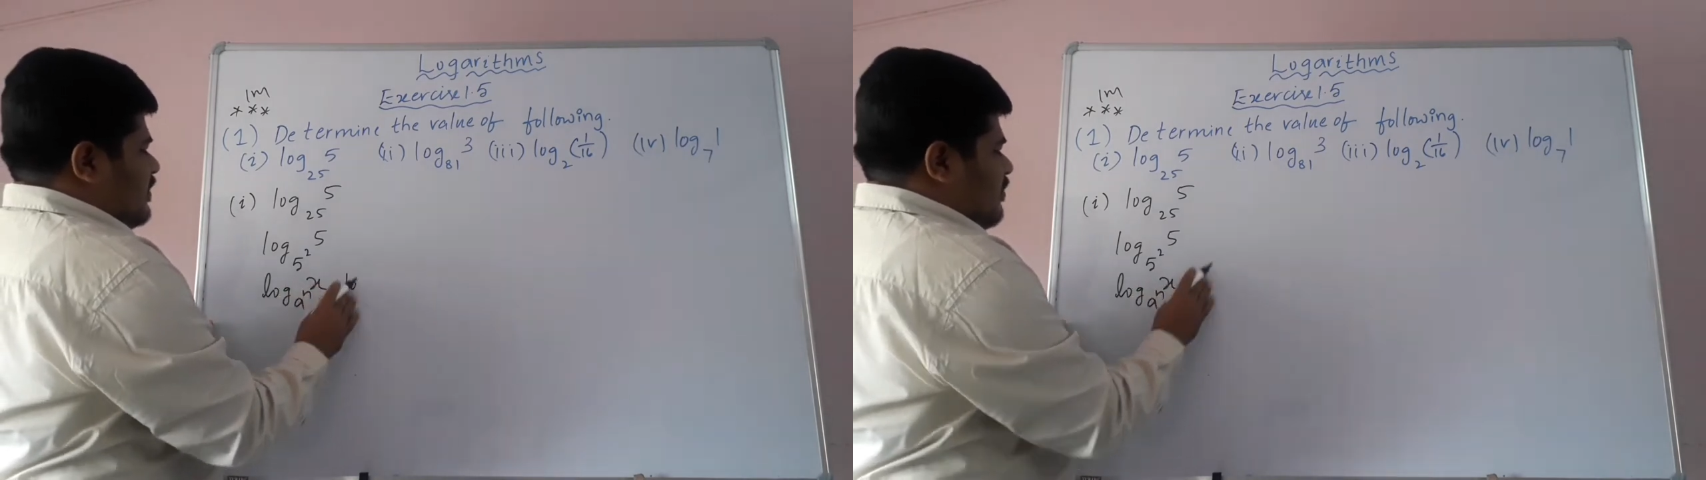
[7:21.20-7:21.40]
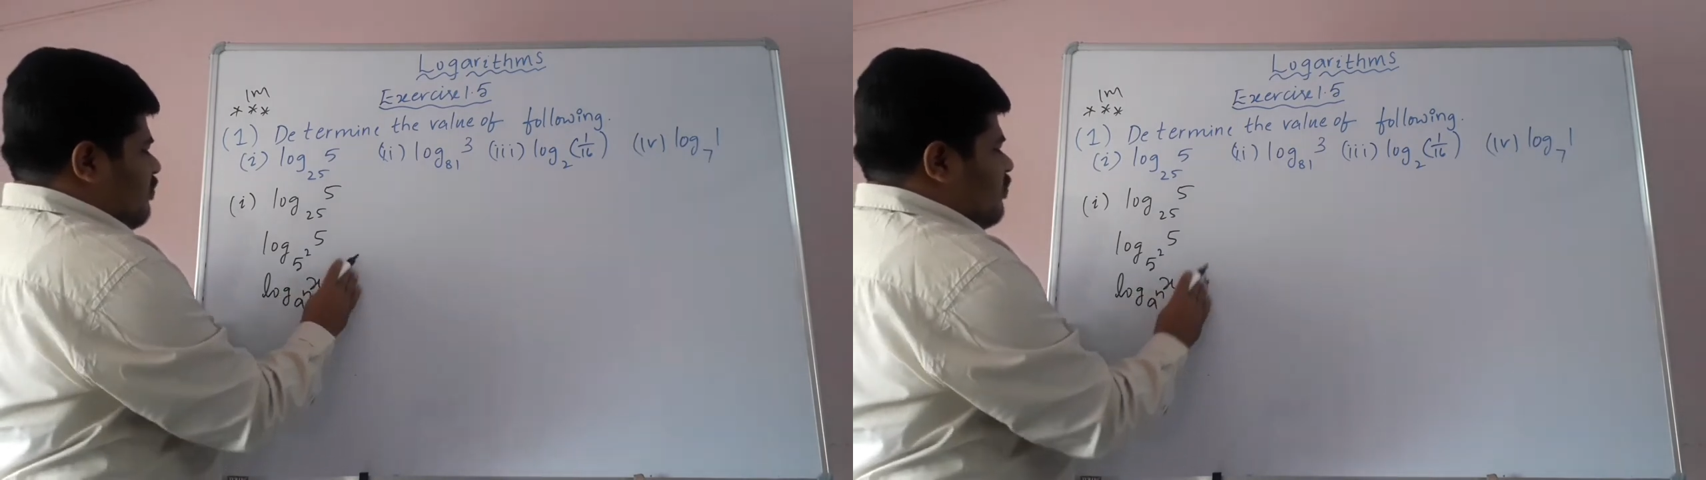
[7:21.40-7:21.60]

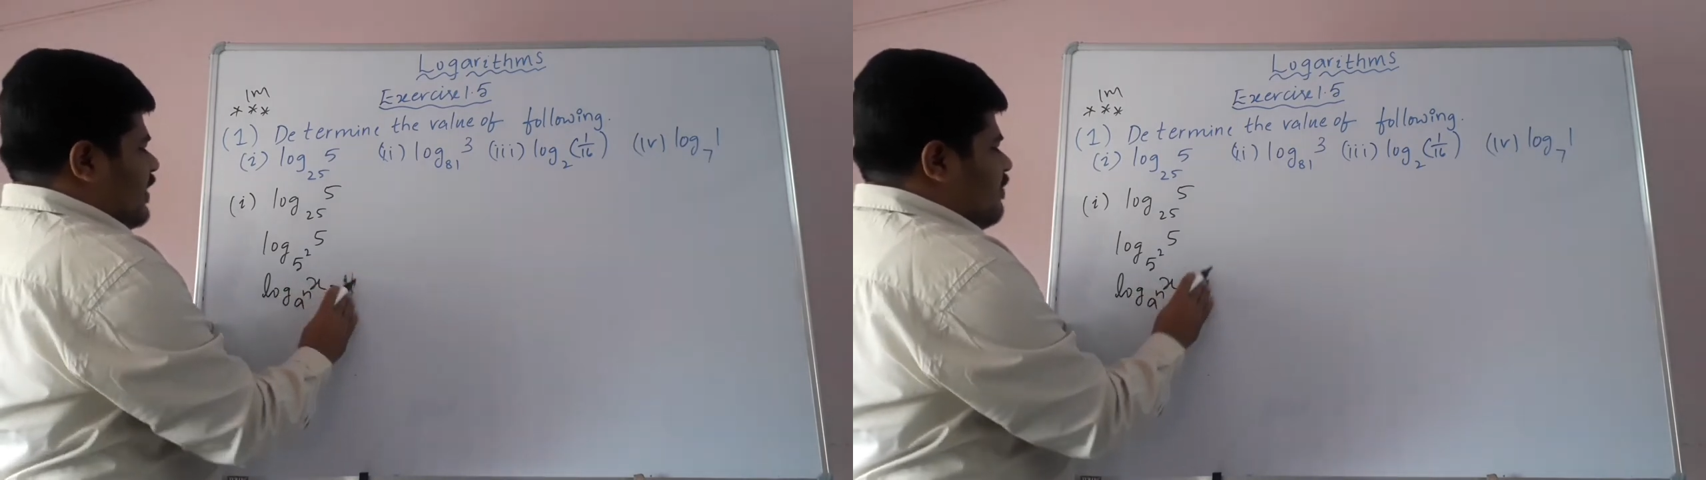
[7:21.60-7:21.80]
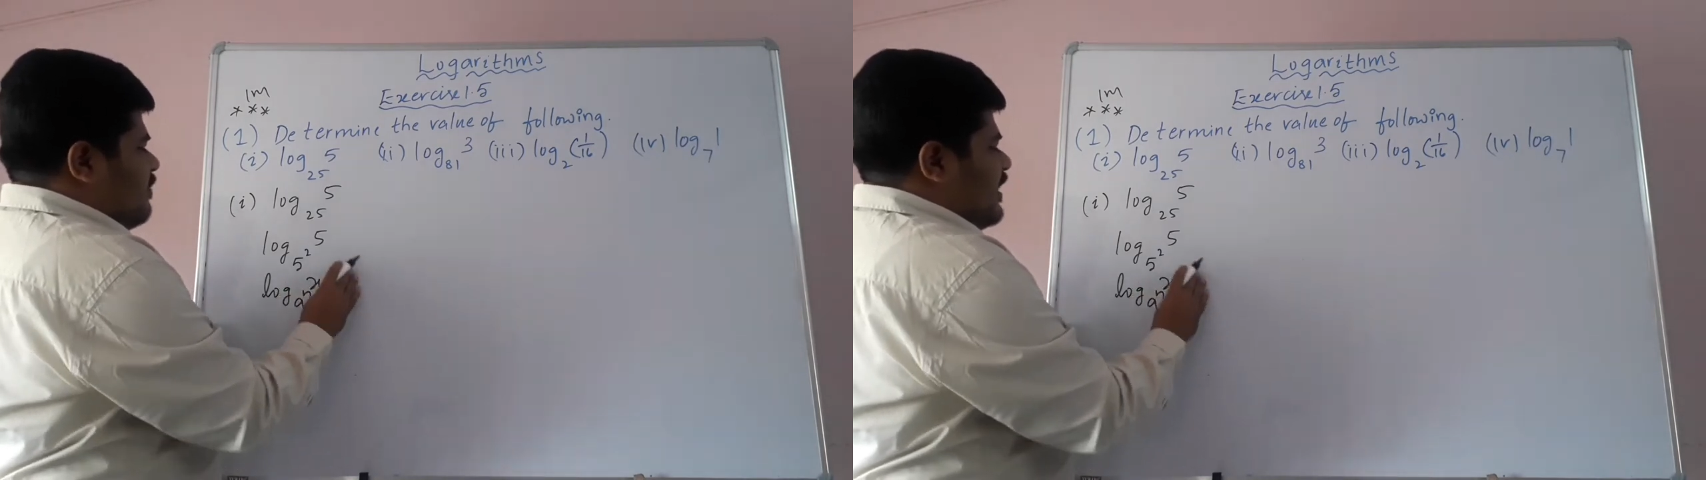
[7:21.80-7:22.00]

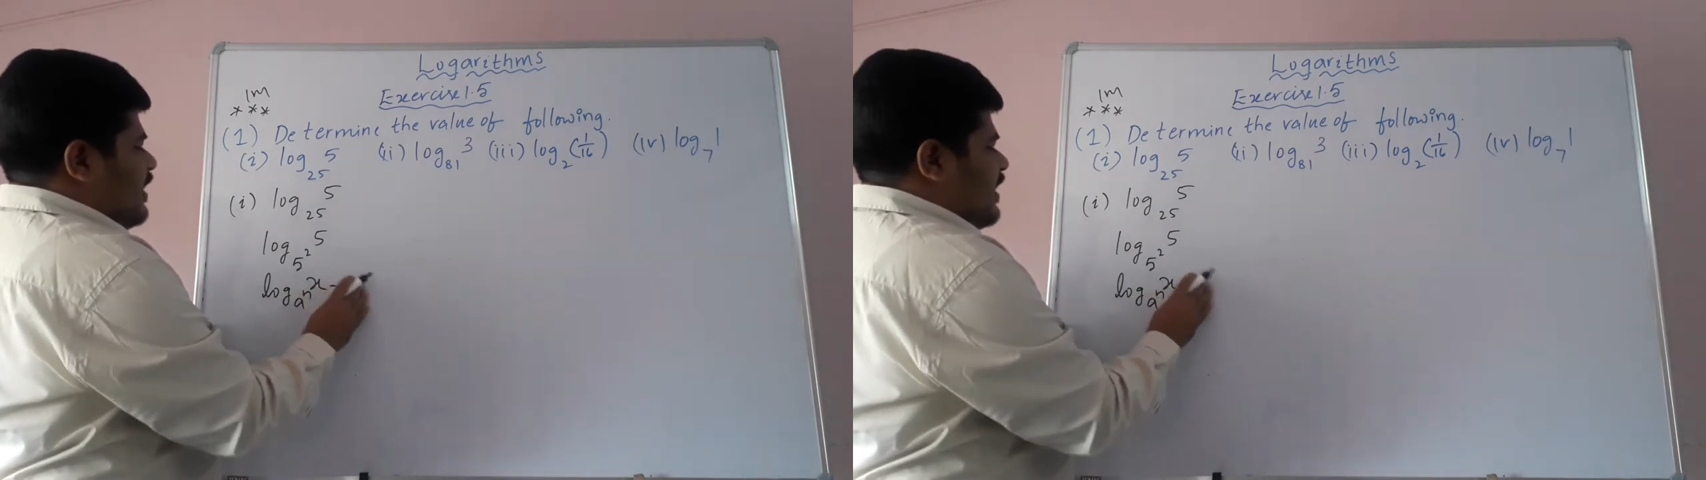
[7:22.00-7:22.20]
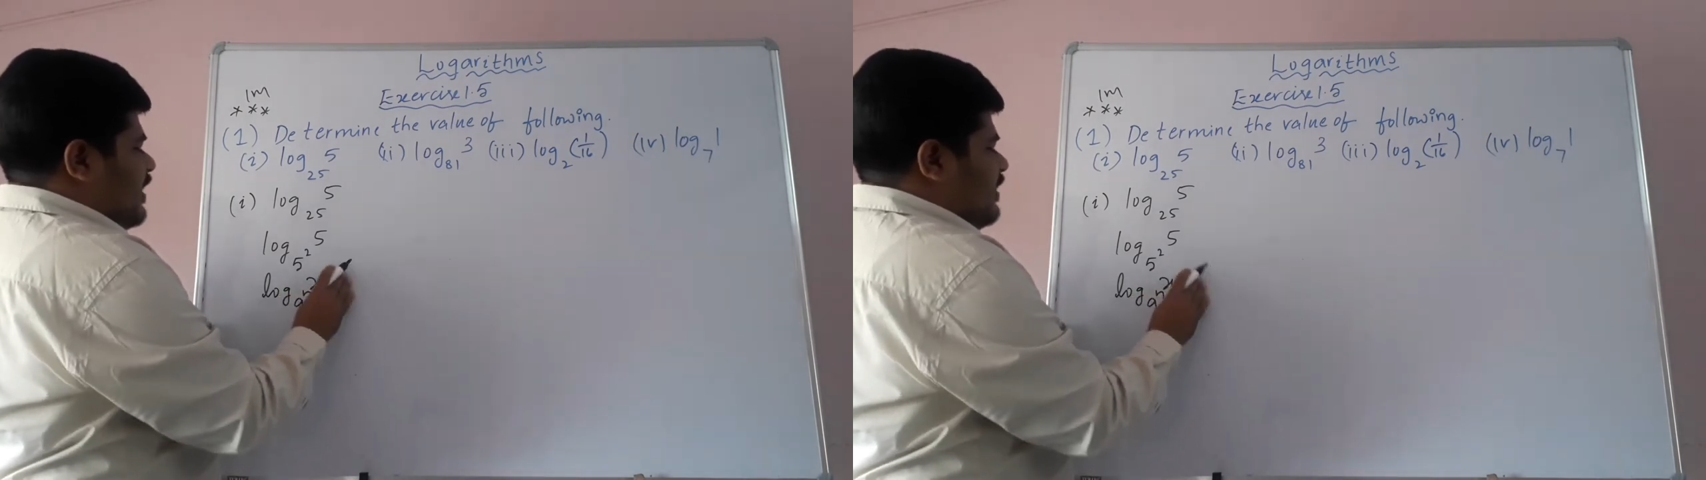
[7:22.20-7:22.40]
1 by
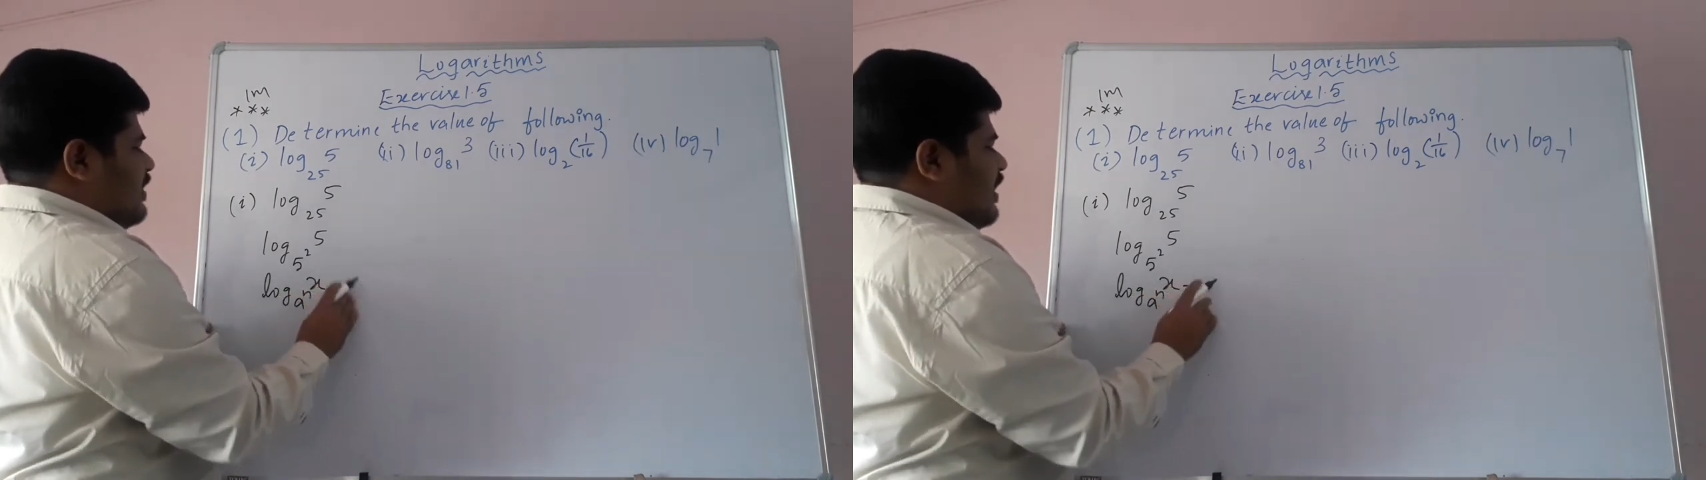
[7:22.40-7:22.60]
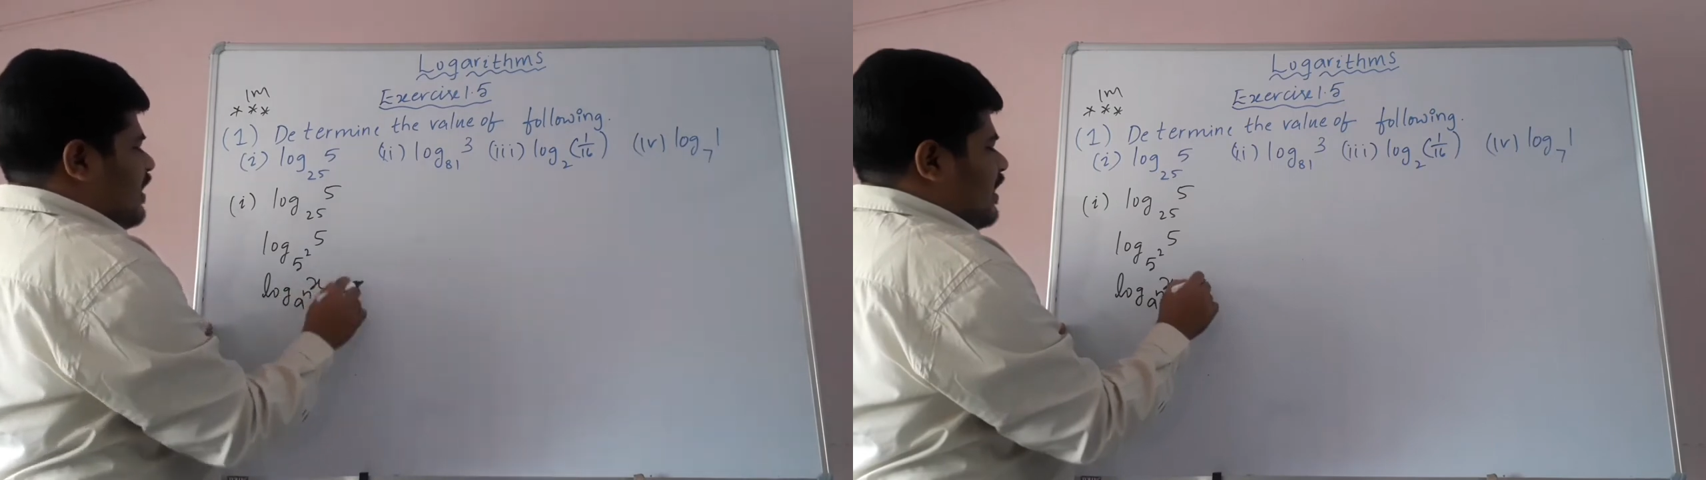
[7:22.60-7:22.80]

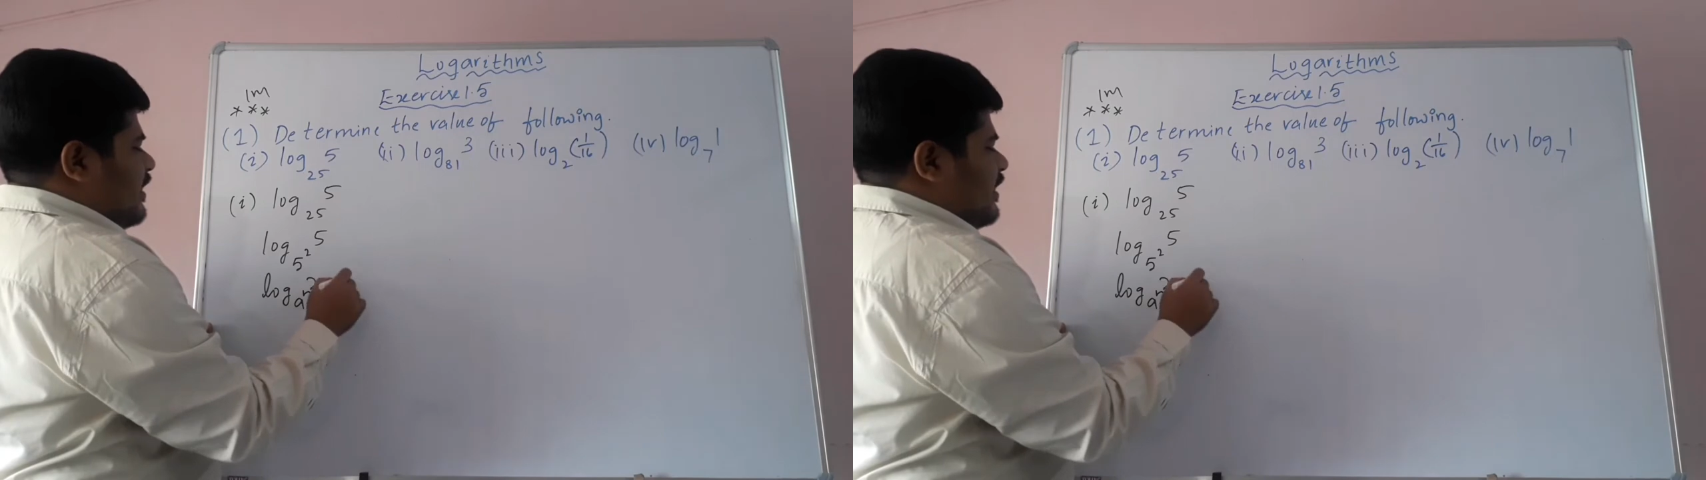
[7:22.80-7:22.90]
n log